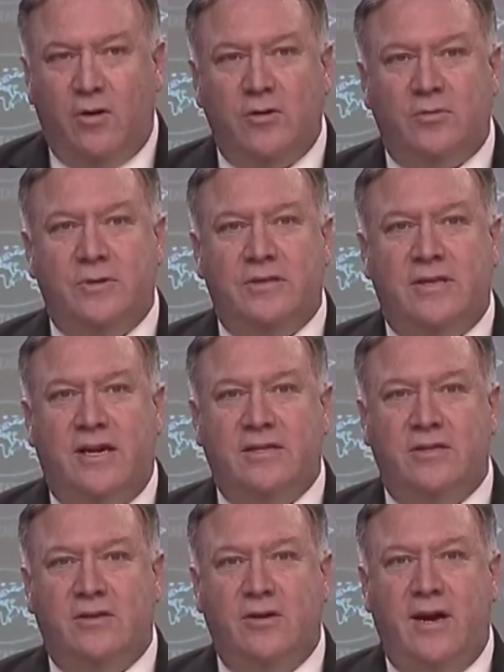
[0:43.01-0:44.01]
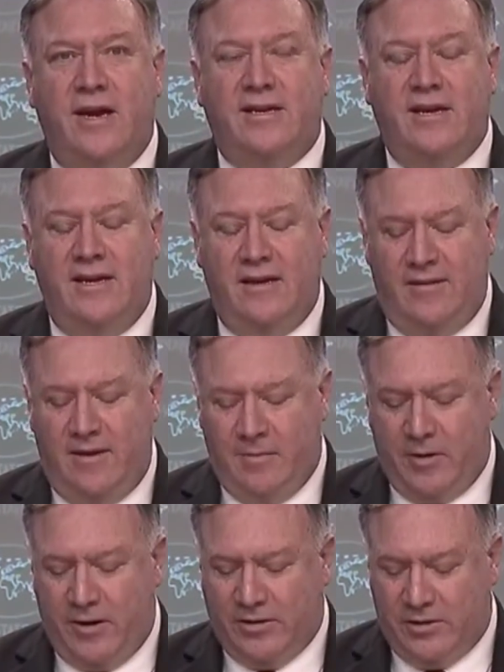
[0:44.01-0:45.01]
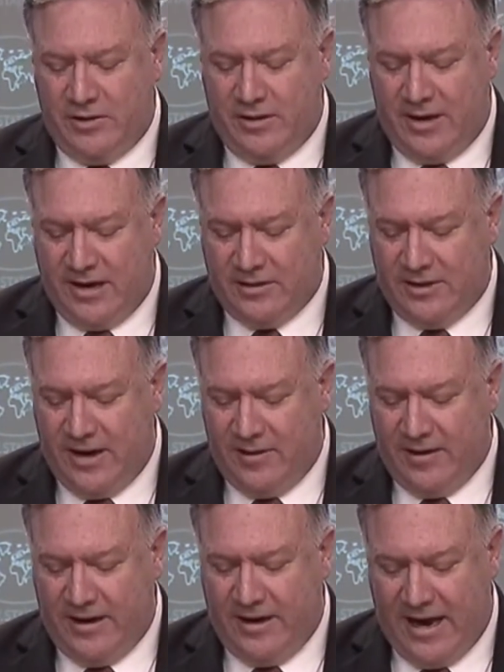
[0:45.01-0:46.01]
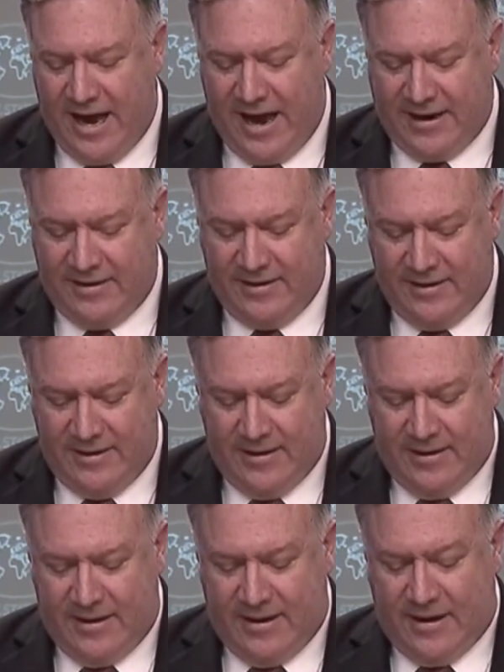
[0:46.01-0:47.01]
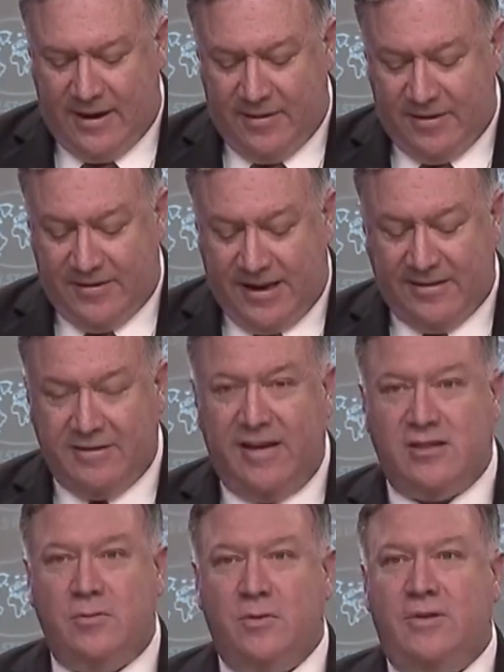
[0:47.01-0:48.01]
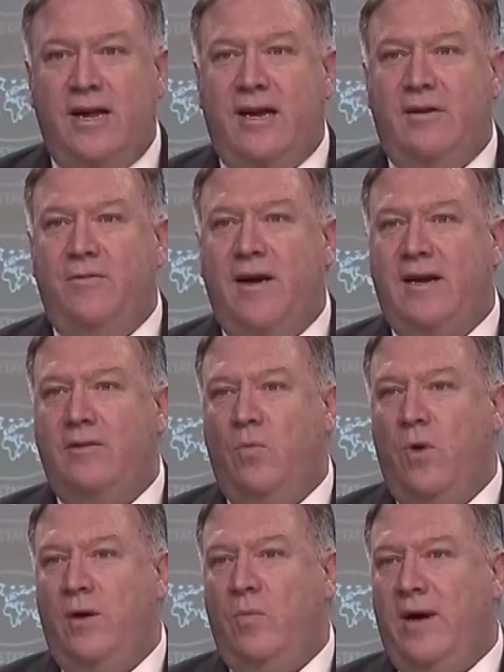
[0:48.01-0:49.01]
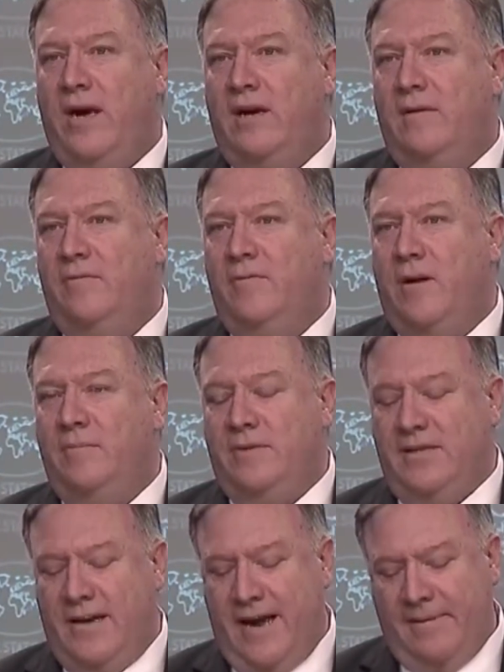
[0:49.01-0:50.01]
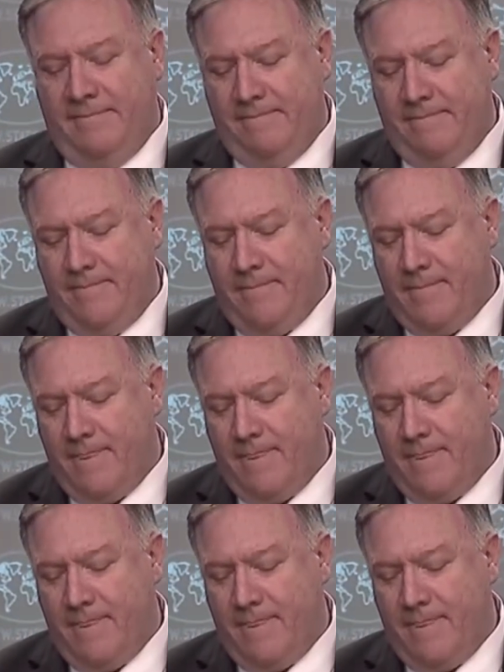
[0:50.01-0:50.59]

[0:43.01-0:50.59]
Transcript: in accordance with Section 219 of the Immigration and Nationality Act. This designation will take effect 1 week from today.